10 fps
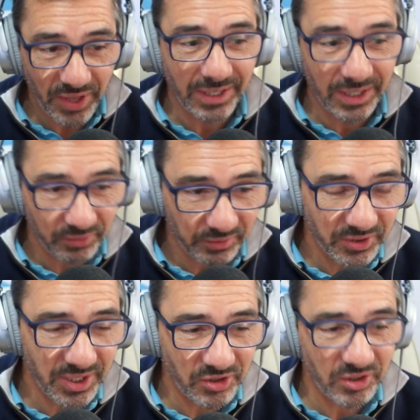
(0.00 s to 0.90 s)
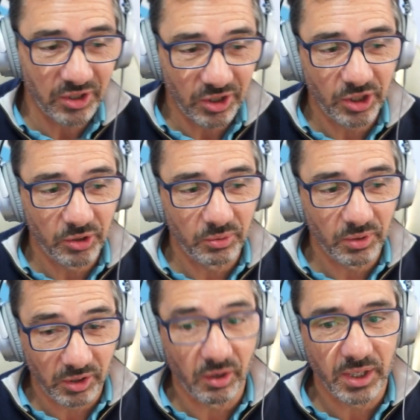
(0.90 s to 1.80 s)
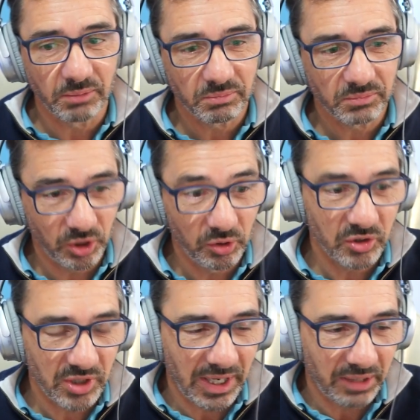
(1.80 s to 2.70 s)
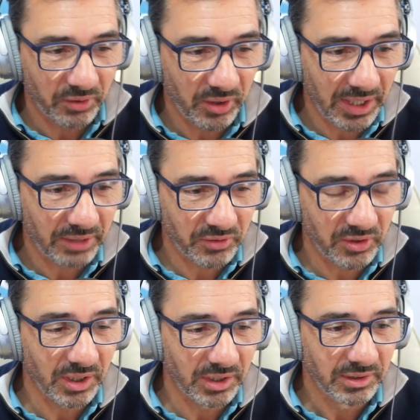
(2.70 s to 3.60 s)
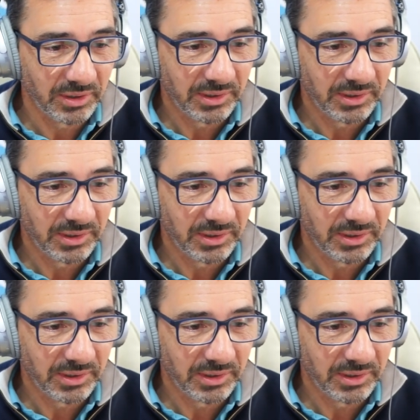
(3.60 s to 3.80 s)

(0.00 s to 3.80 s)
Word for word: that level of intensity that you and I you used to have and I have today.